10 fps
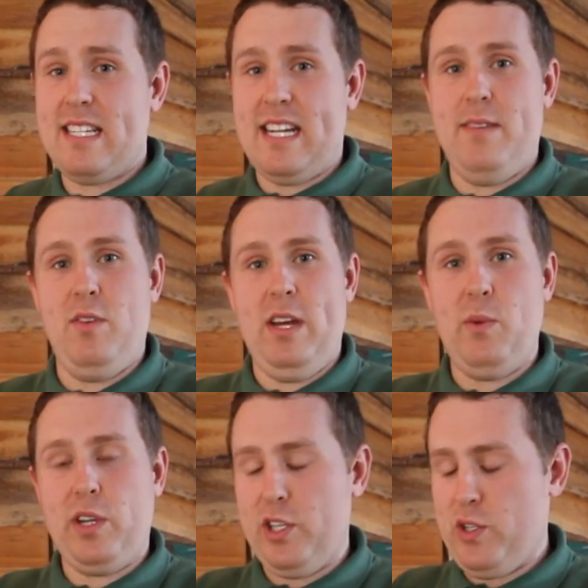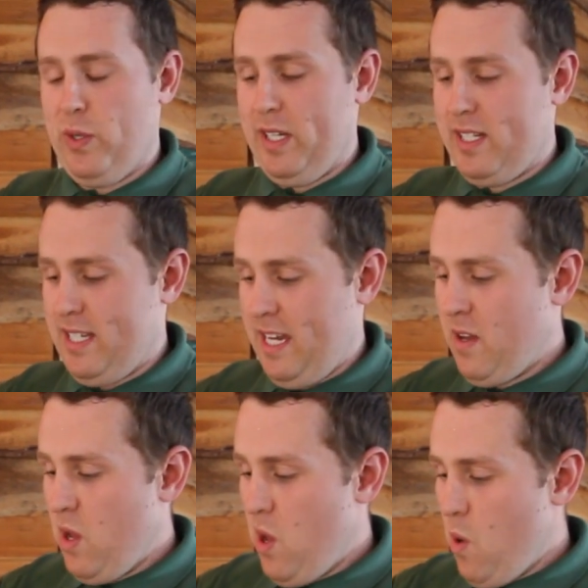animal that we're going to show you today.
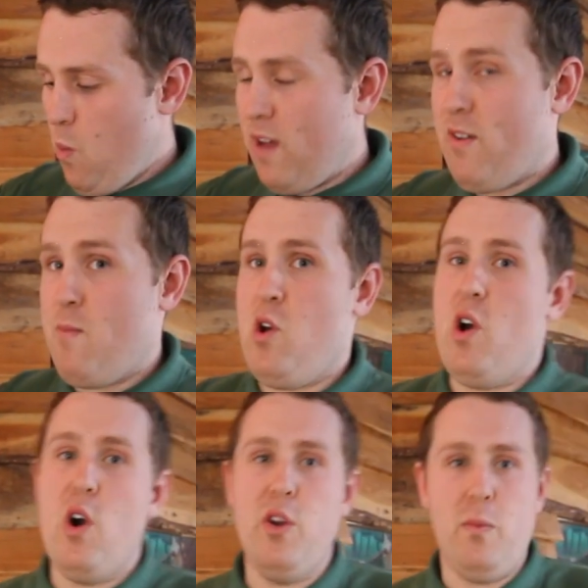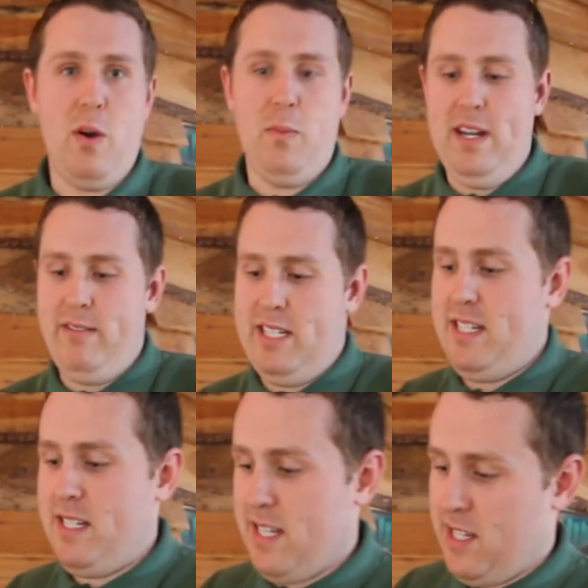One of our more unpopular
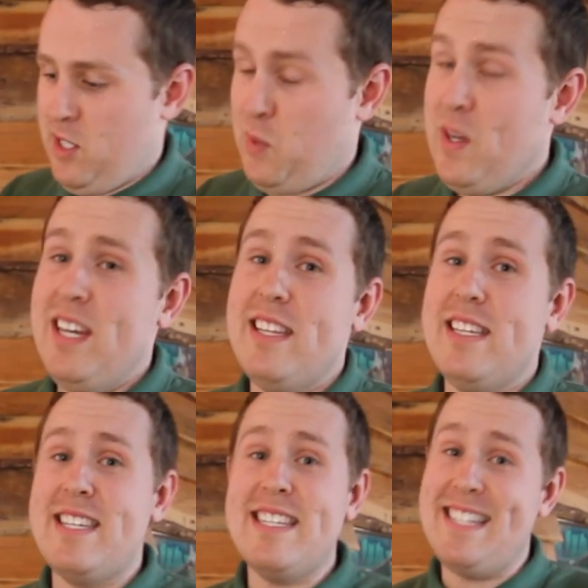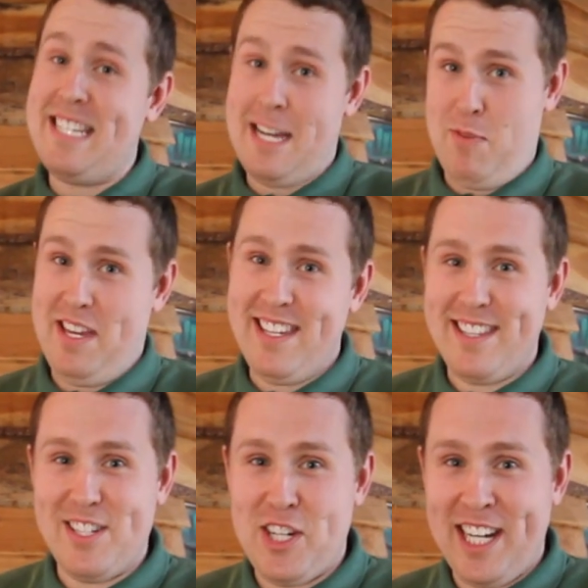residents at the zoo. This is Debbie,
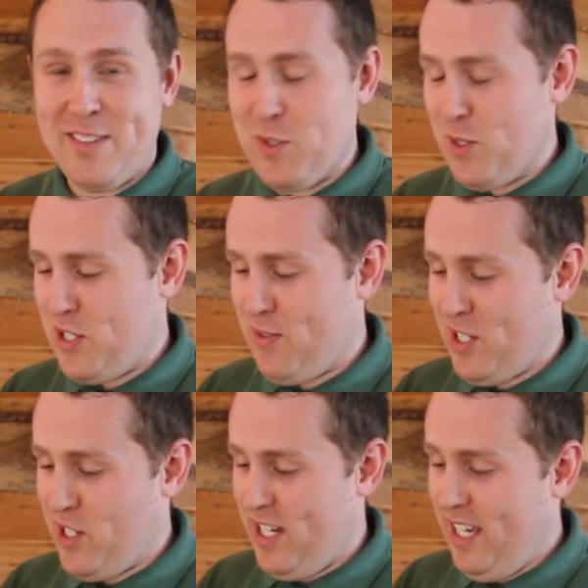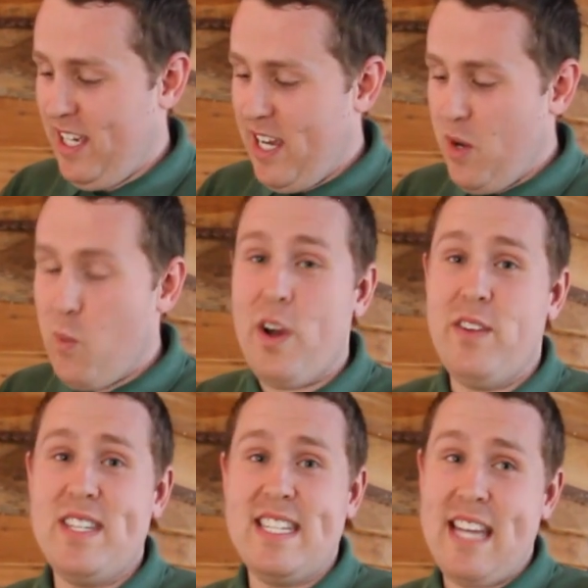the Chilean rose tarantula. One
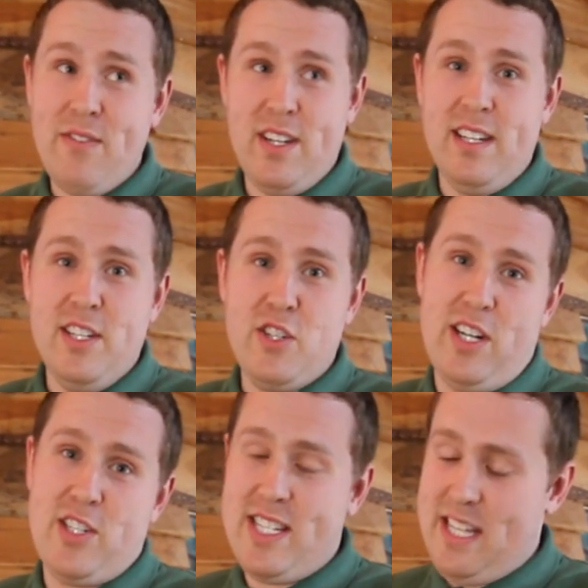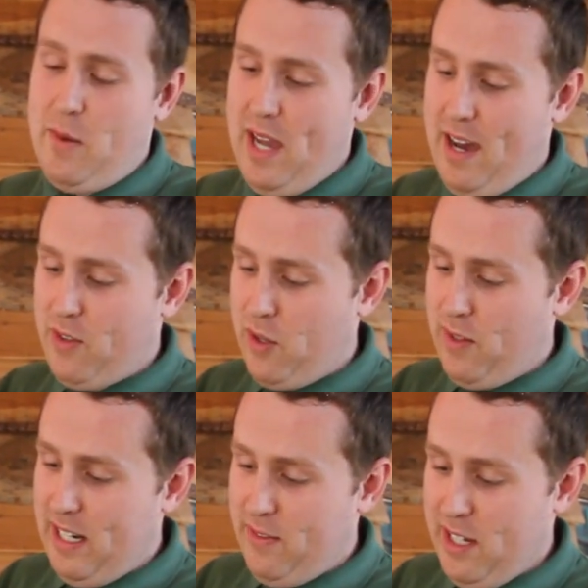of 7 tarantulas that we have
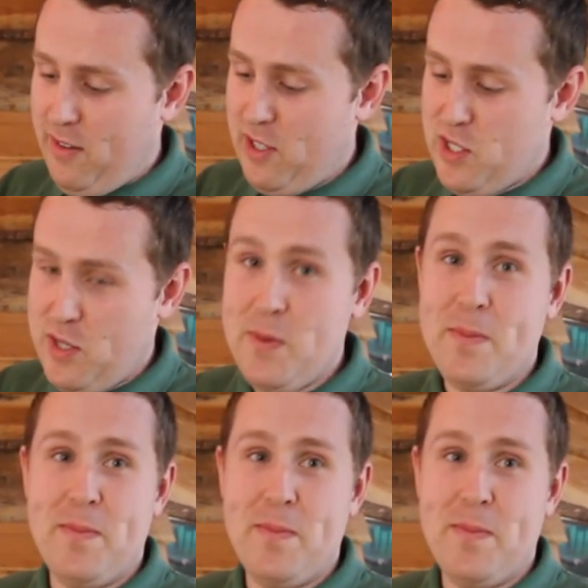currently living here at the zoo.